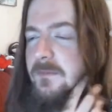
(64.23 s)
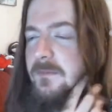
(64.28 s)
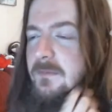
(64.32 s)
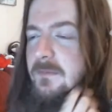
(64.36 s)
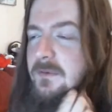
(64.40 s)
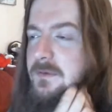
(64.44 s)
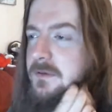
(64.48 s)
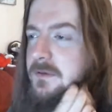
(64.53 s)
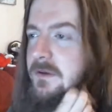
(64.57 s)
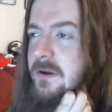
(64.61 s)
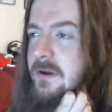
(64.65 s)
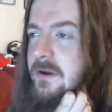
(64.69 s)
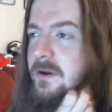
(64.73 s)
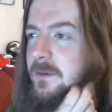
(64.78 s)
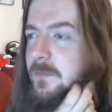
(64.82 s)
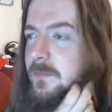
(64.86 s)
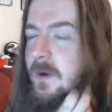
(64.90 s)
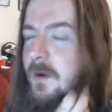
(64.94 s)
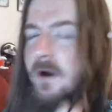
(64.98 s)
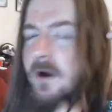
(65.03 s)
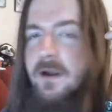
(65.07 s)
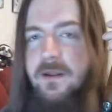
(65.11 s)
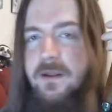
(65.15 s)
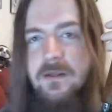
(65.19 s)
it.
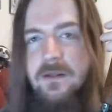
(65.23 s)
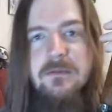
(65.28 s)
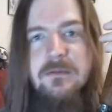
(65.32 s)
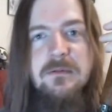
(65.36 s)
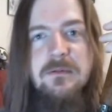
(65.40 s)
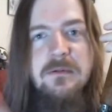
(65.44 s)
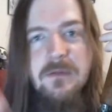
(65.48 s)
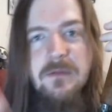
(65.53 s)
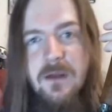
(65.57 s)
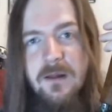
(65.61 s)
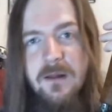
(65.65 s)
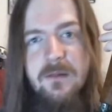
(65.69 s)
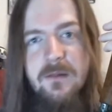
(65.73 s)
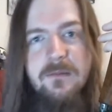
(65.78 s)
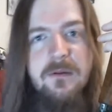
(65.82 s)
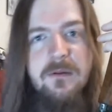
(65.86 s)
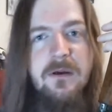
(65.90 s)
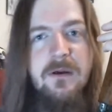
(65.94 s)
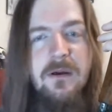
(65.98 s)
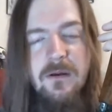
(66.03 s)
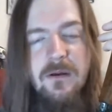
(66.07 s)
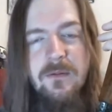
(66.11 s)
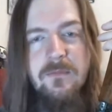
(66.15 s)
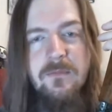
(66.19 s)
Bought it,
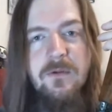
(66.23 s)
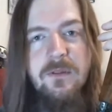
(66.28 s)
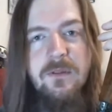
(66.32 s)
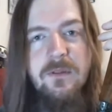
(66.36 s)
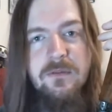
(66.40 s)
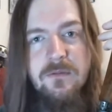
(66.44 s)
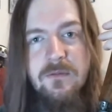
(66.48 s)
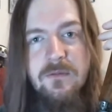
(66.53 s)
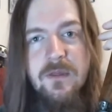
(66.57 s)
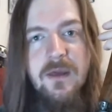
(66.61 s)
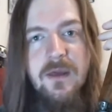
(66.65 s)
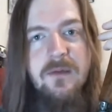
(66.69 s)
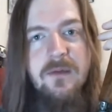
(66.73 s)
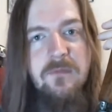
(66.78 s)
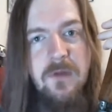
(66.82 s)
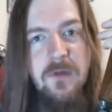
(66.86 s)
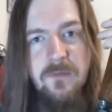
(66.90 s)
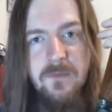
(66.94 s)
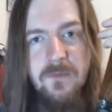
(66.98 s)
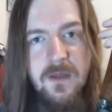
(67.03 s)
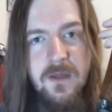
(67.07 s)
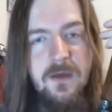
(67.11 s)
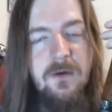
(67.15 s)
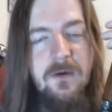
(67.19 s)
went through the
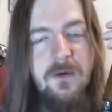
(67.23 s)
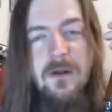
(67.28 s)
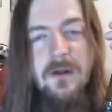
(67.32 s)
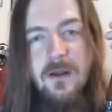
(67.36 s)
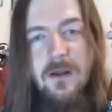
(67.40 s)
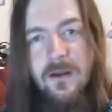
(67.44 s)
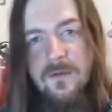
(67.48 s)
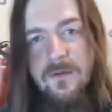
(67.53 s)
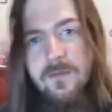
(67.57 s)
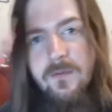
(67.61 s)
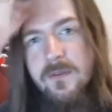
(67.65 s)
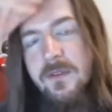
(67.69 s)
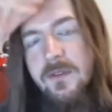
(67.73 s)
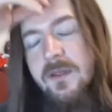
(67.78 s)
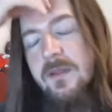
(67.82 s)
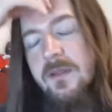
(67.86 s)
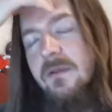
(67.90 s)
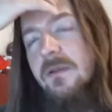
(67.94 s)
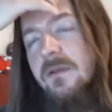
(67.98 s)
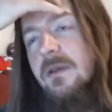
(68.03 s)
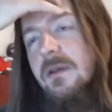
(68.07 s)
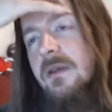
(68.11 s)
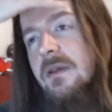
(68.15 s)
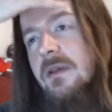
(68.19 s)
FFL, got
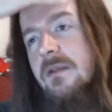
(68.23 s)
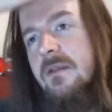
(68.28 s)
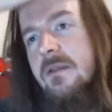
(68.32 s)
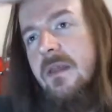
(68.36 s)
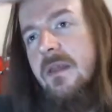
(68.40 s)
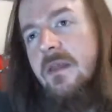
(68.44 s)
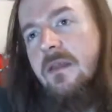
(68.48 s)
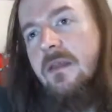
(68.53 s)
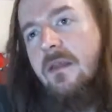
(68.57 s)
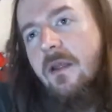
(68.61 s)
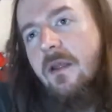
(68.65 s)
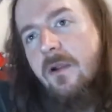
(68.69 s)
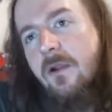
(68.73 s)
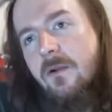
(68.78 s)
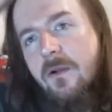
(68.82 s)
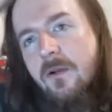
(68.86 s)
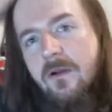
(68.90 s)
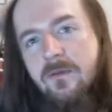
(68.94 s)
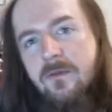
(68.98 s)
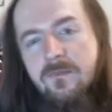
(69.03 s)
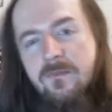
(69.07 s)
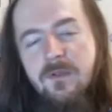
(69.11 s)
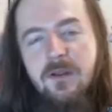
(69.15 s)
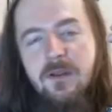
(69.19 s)
everything taken care
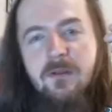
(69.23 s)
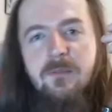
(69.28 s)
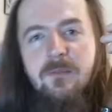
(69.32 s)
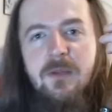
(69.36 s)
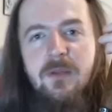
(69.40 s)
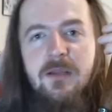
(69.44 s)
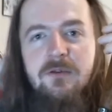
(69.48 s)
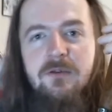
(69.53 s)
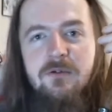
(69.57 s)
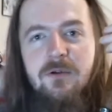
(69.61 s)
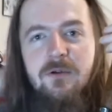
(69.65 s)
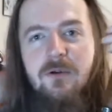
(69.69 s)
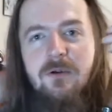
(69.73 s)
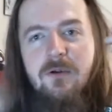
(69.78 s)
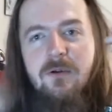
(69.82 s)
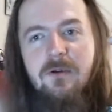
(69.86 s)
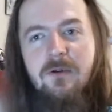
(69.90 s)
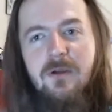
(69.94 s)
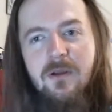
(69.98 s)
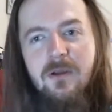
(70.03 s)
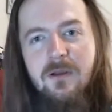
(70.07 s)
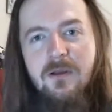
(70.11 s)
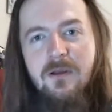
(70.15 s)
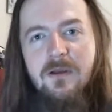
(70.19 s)
of, made sure
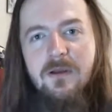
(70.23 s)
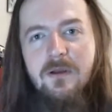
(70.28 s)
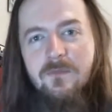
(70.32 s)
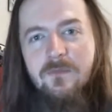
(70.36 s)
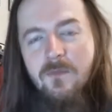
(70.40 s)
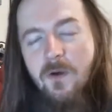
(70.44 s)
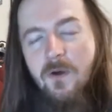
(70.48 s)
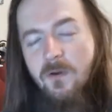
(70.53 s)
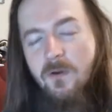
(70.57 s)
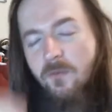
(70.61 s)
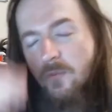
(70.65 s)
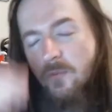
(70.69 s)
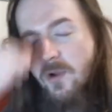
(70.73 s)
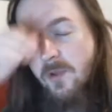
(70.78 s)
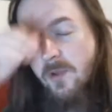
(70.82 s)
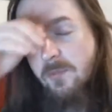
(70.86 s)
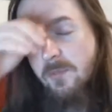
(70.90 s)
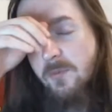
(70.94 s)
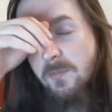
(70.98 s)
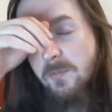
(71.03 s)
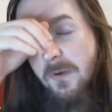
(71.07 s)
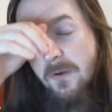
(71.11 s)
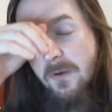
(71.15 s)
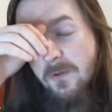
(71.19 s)
follow proper
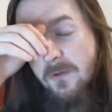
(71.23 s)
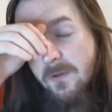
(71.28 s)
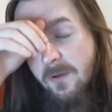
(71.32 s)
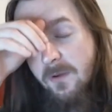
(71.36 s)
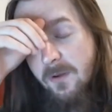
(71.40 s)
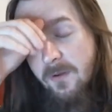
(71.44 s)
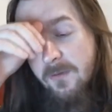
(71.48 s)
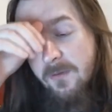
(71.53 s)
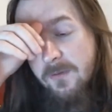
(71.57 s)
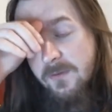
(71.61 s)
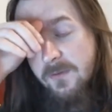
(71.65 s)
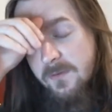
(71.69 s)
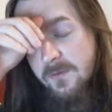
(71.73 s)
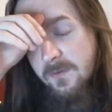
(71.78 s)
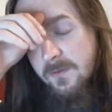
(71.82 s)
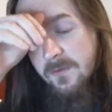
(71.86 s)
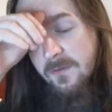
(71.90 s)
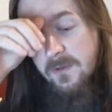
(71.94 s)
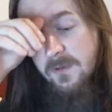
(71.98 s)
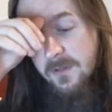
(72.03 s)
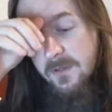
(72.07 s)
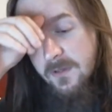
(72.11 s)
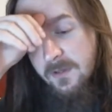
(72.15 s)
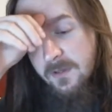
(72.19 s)
protocols,
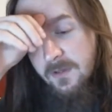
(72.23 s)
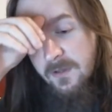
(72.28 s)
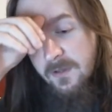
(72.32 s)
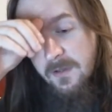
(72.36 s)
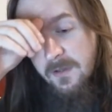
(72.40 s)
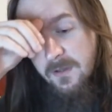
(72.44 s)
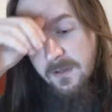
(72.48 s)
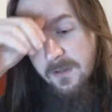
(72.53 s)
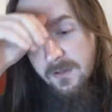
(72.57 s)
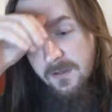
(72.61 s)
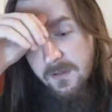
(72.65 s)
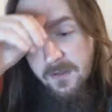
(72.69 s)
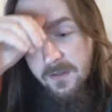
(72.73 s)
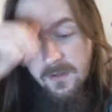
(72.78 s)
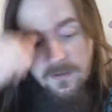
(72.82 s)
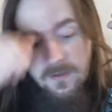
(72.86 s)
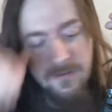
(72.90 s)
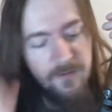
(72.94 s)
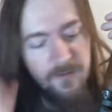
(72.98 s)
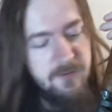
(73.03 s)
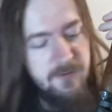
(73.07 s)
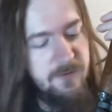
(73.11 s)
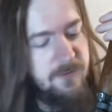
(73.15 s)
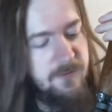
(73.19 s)

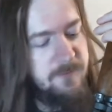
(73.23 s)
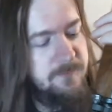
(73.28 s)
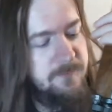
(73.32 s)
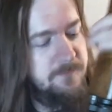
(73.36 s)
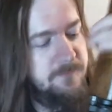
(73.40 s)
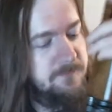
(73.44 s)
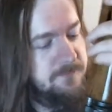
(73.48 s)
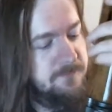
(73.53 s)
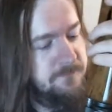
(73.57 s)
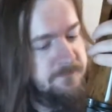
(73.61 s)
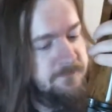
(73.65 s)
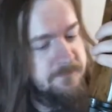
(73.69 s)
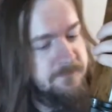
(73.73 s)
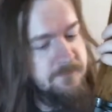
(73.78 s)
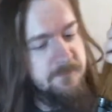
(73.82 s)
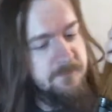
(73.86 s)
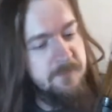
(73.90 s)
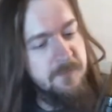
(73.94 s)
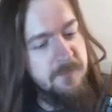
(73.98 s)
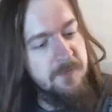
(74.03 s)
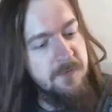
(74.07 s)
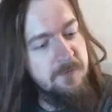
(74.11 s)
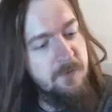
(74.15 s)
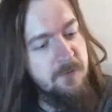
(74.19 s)
and
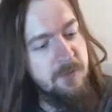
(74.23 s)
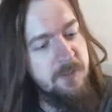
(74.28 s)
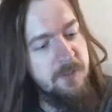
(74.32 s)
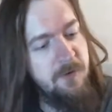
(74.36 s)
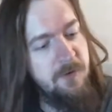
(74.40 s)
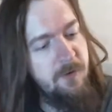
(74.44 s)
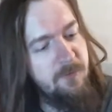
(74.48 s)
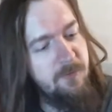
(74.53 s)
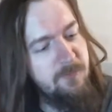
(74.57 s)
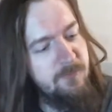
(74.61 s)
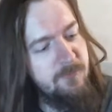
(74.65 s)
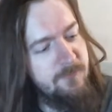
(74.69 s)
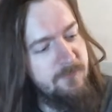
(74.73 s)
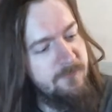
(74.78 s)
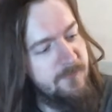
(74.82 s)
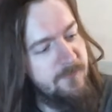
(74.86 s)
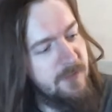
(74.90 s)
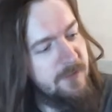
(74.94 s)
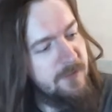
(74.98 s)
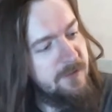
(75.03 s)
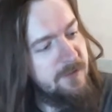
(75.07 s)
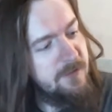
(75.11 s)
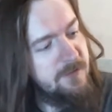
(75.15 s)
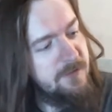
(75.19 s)
took it home.
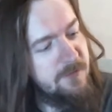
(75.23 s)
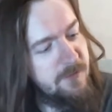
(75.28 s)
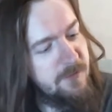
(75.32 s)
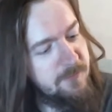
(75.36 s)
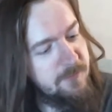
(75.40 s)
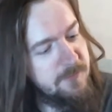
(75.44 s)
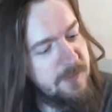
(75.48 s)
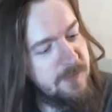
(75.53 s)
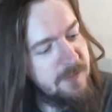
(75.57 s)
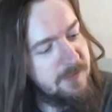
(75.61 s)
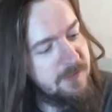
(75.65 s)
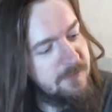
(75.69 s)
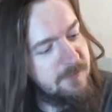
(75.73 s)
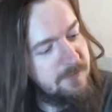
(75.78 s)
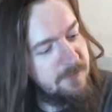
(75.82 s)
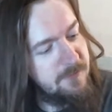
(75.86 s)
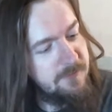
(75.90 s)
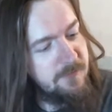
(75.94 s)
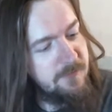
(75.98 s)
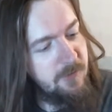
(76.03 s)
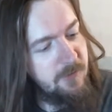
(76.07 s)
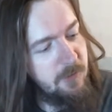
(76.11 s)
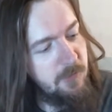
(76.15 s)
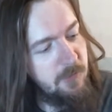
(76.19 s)
I ended up taking this
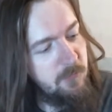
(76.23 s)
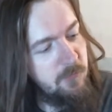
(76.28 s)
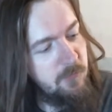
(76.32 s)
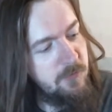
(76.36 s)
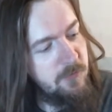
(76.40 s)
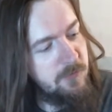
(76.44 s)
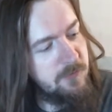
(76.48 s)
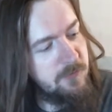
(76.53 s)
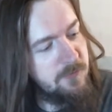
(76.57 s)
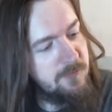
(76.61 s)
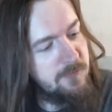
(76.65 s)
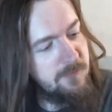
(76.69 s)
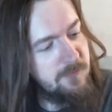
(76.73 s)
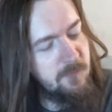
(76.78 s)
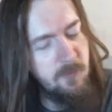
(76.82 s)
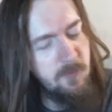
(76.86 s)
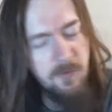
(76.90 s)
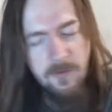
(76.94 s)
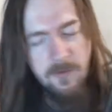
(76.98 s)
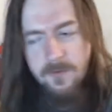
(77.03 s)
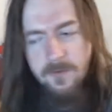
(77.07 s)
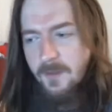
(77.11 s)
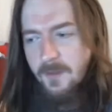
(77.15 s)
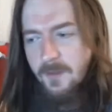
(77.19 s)
home, took
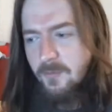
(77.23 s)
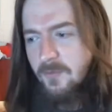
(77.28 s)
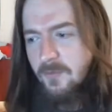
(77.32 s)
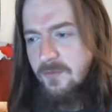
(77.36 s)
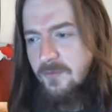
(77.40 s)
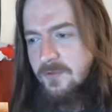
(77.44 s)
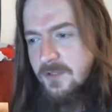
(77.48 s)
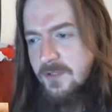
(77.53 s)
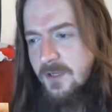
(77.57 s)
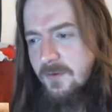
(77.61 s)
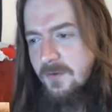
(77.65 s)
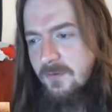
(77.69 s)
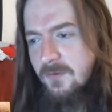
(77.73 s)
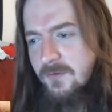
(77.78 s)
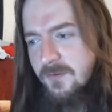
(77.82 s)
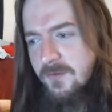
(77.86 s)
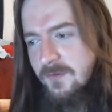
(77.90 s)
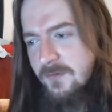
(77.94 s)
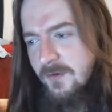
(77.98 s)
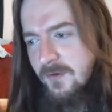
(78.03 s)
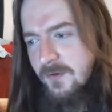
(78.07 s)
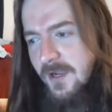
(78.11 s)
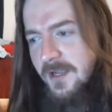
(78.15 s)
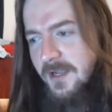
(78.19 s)
a couple of shells of
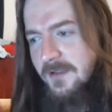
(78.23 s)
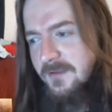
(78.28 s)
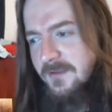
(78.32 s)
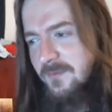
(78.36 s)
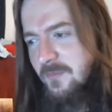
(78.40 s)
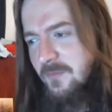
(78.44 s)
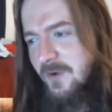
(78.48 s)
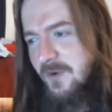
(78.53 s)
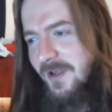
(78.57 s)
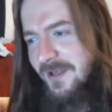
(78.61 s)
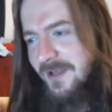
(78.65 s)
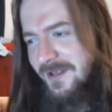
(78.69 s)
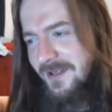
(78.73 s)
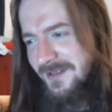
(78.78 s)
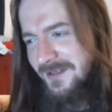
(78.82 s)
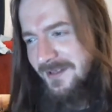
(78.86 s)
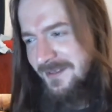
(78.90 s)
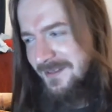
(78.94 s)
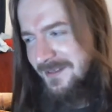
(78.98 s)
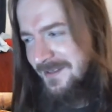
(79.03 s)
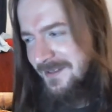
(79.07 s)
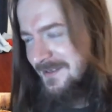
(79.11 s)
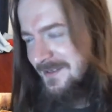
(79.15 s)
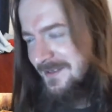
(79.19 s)
Dragon's
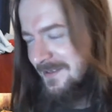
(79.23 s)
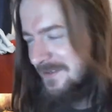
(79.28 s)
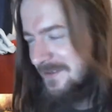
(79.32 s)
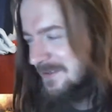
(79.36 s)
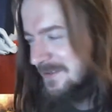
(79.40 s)
Breath and